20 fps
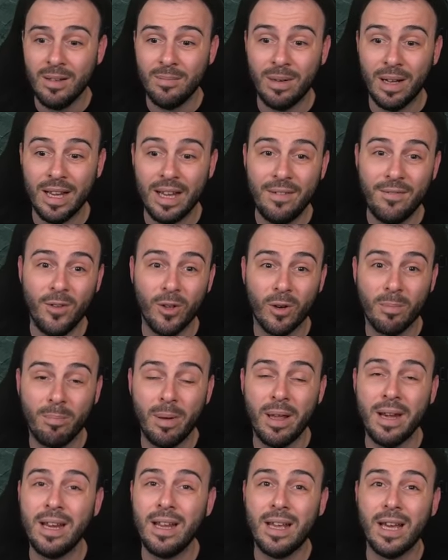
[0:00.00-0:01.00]
But if you're
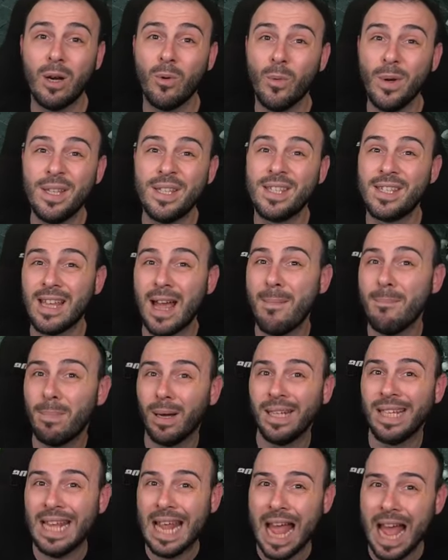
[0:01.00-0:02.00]
pairing her with
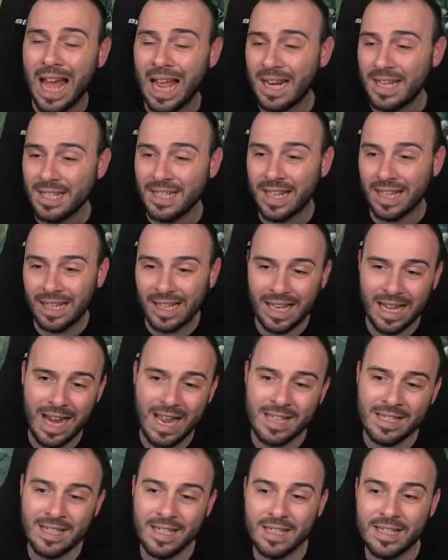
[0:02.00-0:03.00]
somebody else that
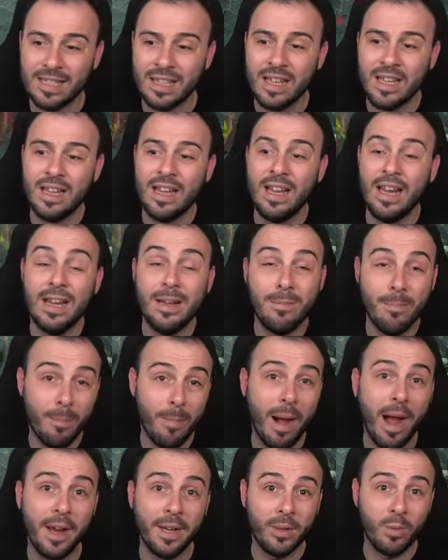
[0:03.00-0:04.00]
cleanses, it
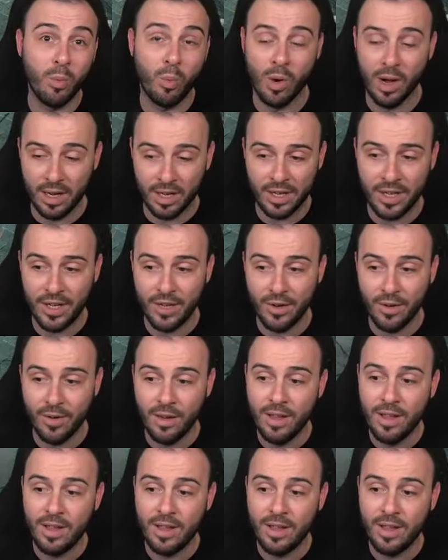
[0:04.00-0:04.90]
might work, you know.